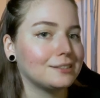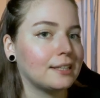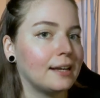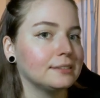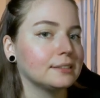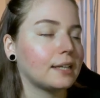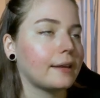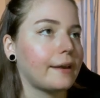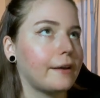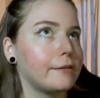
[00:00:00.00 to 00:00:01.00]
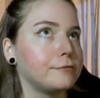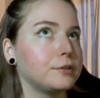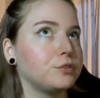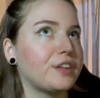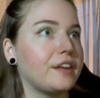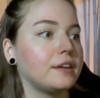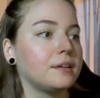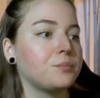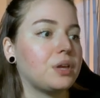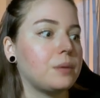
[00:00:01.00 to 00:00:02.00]
task I have taken
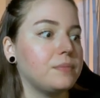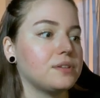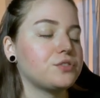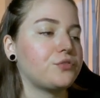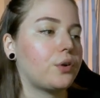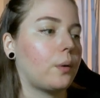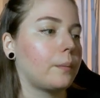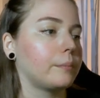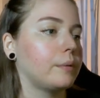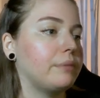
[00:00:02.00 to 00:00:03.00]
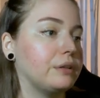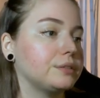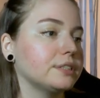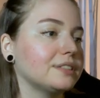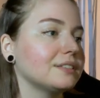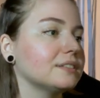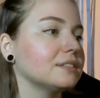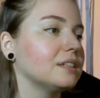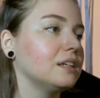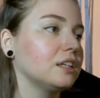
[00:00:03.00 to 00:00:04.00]
an image from Pinterest,
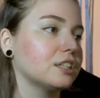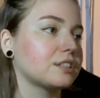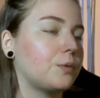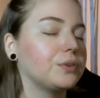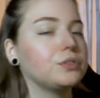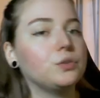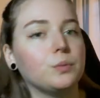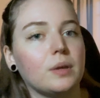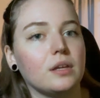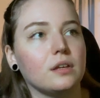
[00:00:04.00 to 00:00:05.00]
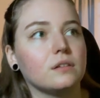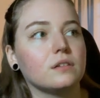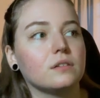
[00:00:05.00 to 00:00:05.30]
because I wanted to make it.